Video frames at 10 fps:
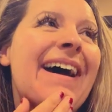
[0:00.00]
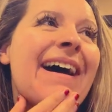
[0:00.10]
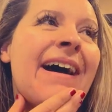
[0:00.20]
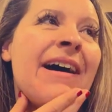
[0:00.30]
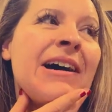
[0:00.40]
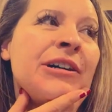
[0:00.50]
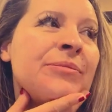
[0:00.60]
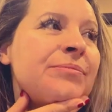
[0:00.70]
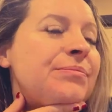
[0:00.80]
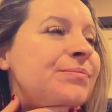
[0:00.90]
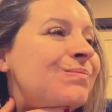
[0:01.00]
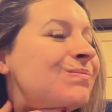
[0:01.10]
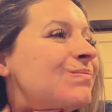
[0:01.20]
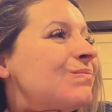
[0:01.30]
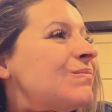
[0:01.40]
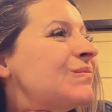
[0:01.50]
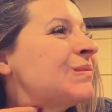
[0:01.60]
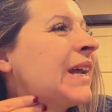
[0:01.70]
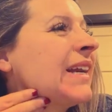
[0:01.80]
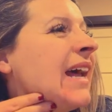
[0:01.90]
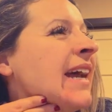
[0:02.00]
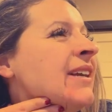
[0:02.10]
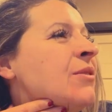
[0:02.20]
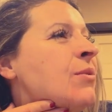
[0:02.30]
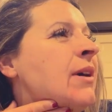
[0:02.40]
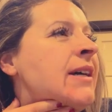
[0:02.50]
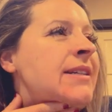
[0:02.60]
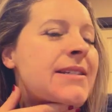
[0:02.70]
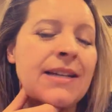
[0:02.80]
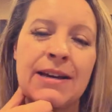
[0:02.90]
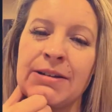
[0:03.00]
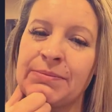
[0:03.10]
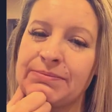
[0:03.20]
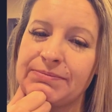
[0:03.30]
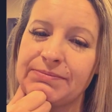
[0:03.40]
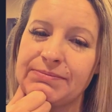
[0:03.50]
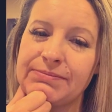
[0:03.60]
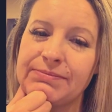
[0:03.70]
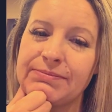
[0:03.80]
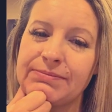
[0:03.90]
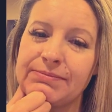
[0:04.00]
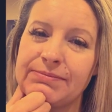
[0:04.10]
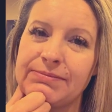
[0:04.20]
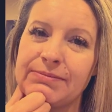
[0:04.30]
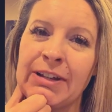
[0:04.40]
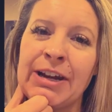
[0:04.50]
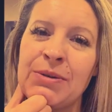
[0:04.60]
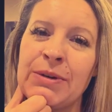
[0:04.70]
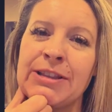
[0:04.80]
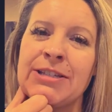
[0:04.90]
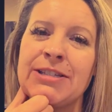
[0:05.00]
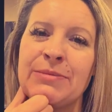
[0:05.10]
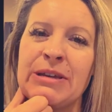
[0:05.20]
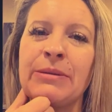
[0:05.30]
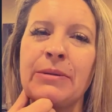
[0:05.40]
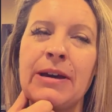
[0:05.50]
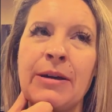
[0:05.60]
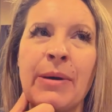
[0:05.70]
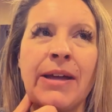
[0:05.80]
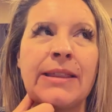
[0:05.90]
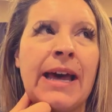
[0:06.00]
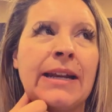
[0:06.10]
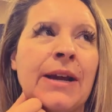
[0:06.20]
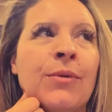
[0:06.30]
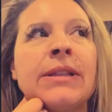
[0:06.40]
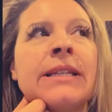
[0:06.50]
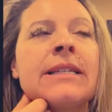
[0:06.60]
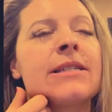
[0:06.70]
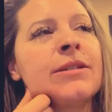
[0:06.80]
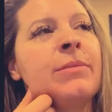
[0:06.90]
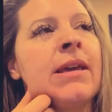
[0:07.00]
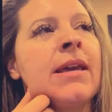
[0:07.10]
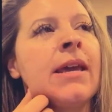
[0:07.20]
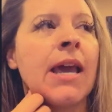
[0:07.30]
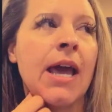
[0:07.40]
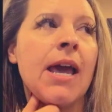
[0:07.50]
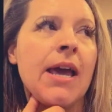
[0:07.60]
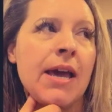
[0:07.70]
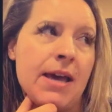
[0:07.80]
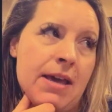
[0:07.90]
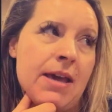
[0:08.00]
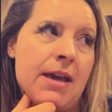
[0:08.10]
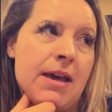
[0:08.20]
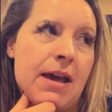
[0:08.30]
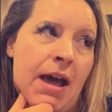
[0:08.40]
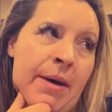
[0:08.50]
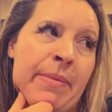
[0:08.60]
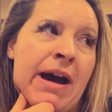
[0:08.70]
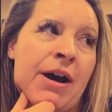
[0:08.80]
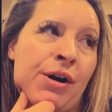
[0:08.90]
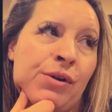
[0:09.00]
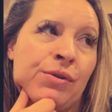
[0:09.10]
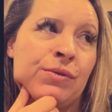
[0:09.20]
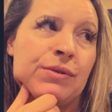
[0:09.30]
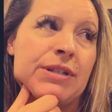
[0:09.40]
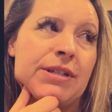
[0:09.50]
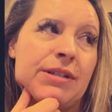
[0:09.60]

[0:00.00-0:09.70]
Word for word: um, but I don't want, um, I don't want this to be about that. I want this to be about